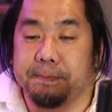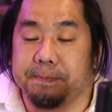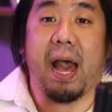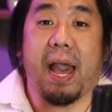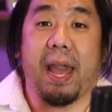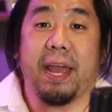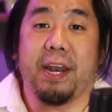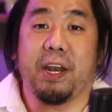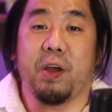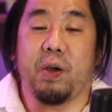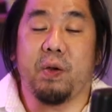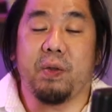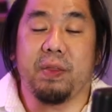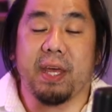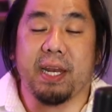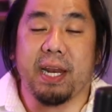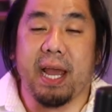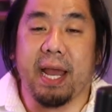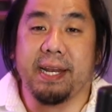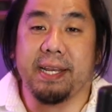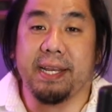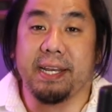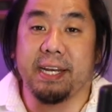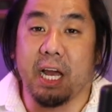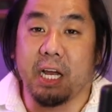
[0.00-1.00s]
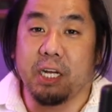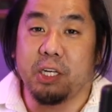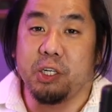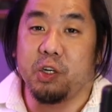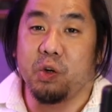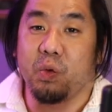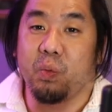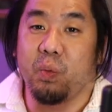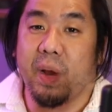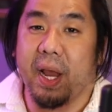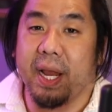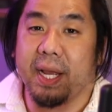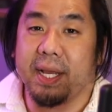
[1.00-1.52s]
I know that I didn't
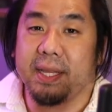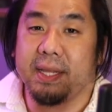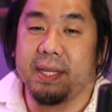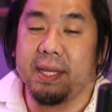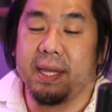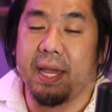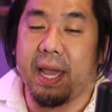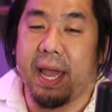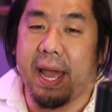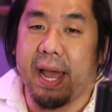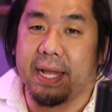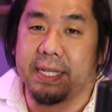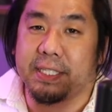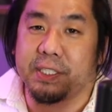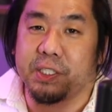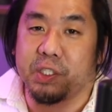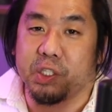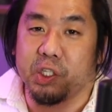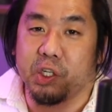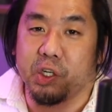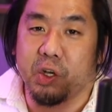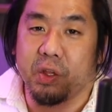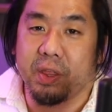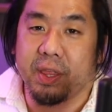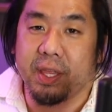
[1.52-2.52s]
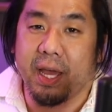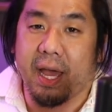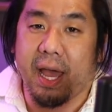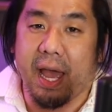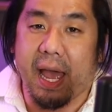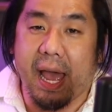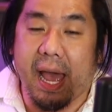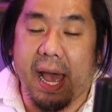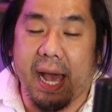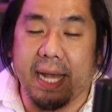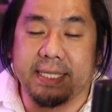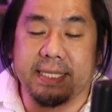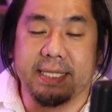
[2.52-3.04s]
directly answer
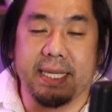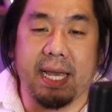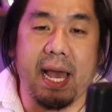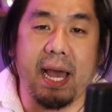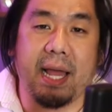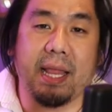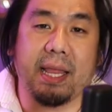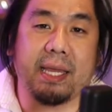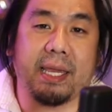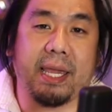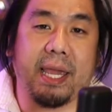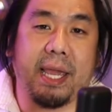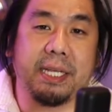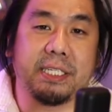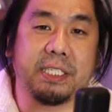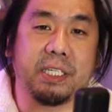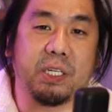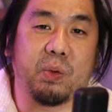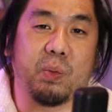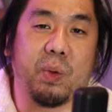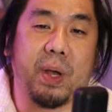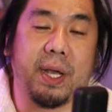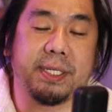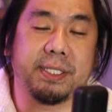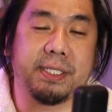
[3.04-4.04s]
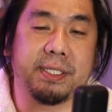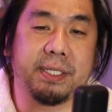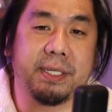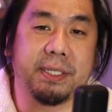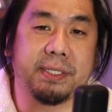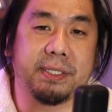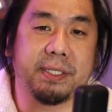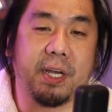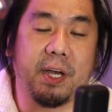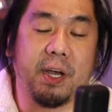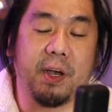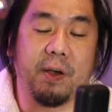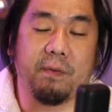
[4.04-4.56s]
the asset allocation
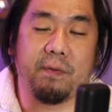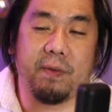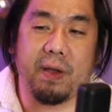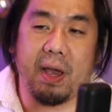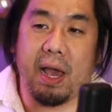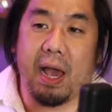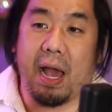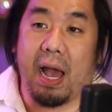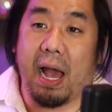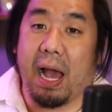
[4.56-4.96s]
questions of